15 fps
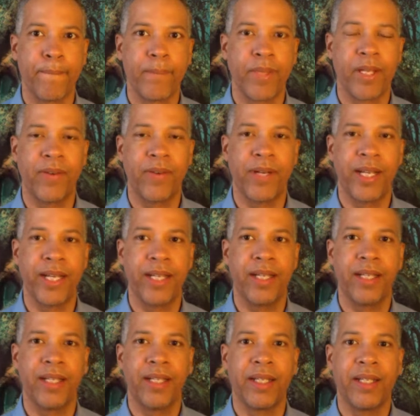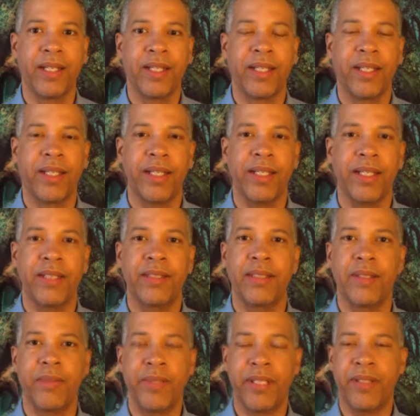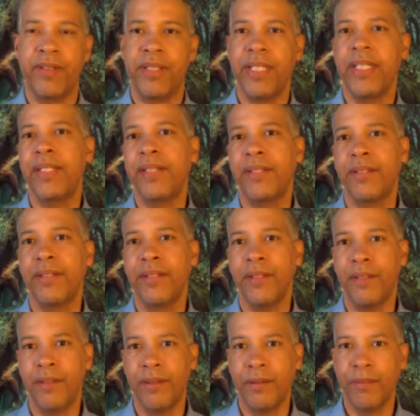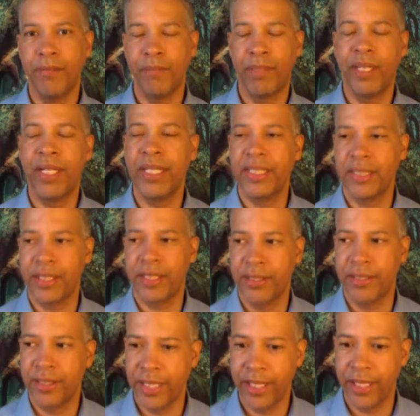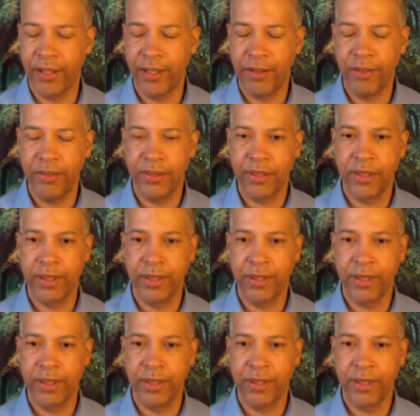All right. And so we don't need to punish ourselves.